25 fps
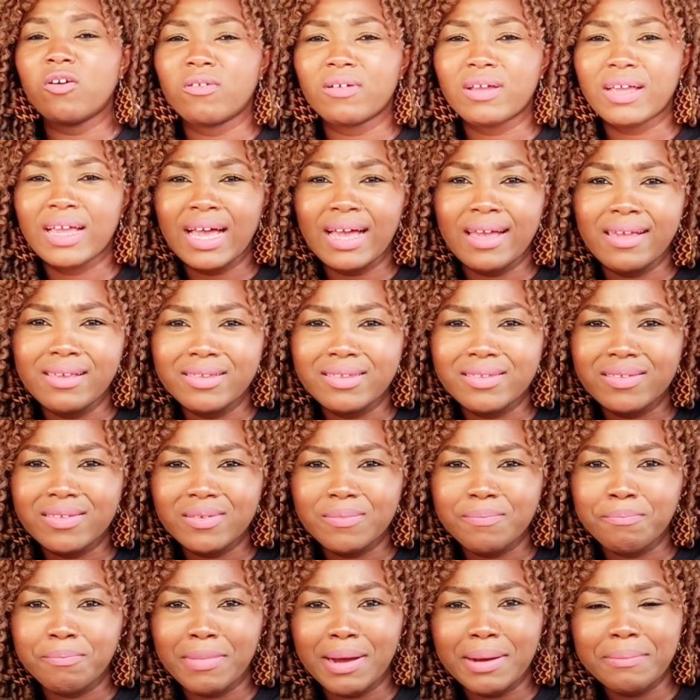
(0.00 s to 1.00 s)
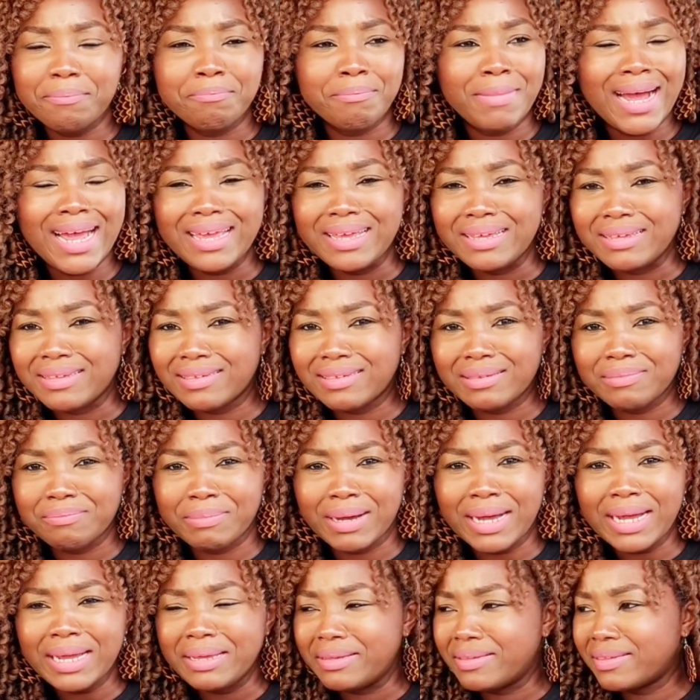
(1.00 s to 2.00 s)
guys,
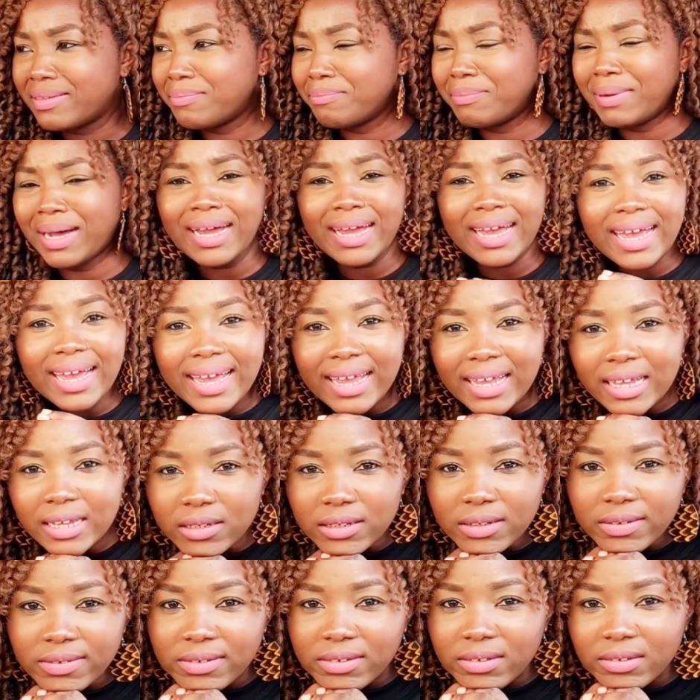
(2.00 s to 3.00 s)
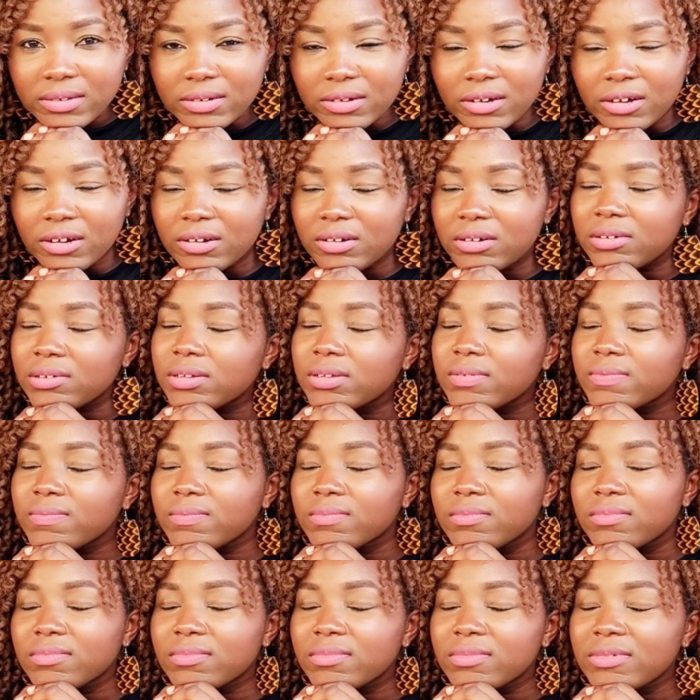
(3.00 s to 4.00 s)
mice. Oh,
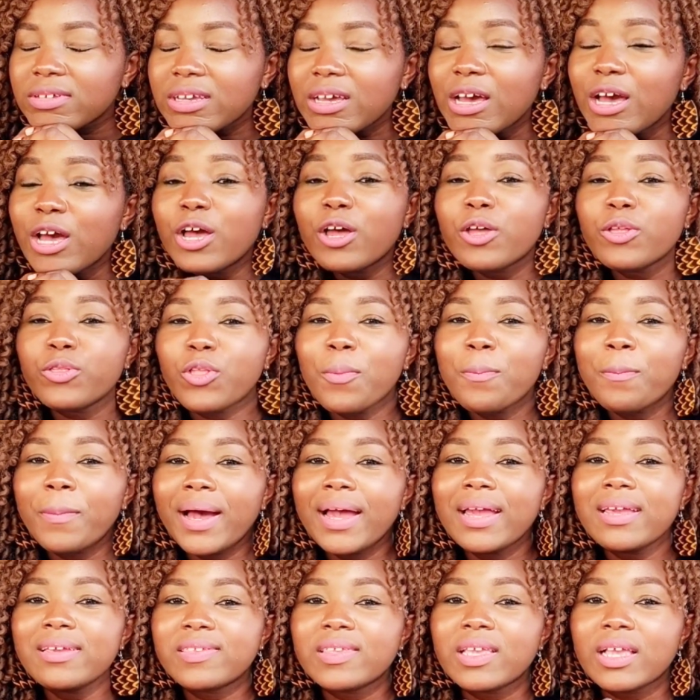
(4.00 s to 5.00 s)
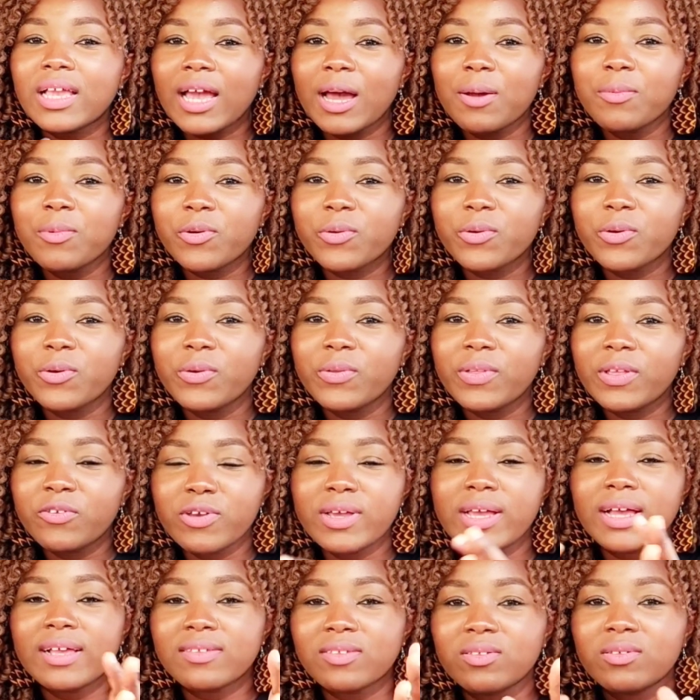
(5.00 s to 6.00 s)
the mice in Cameroon, you
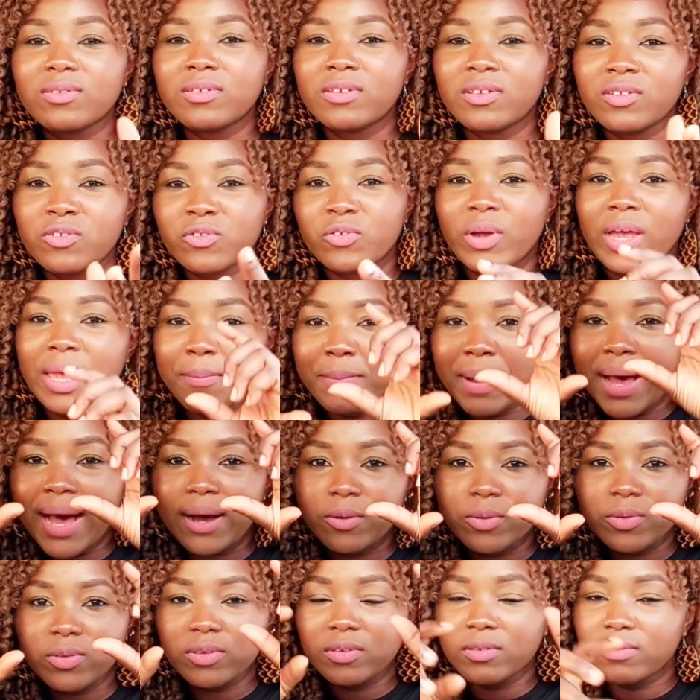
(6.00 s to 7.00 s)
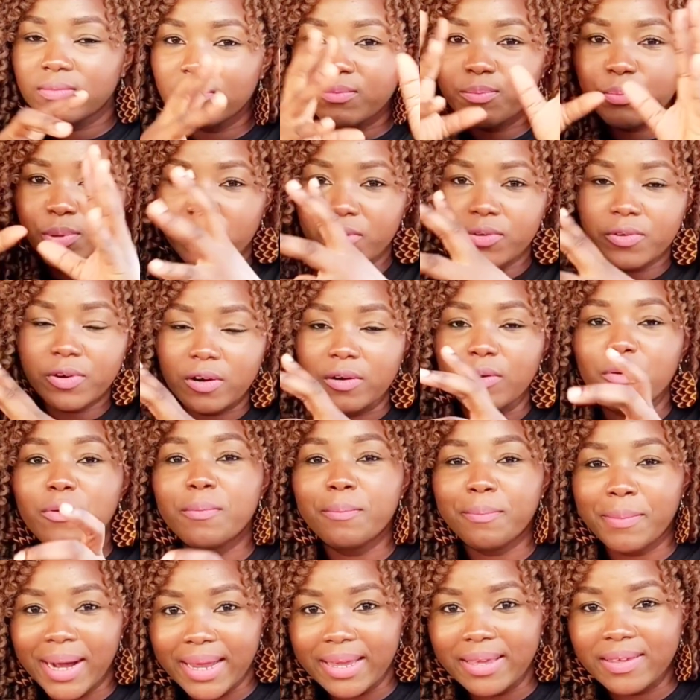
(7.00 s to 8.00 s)
guys, you know, a mouse, plural,
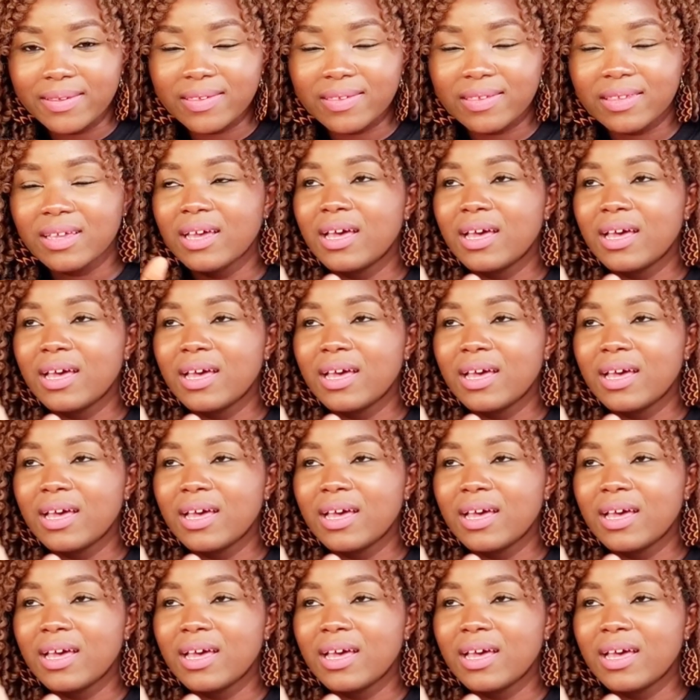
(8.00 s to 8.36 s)
mice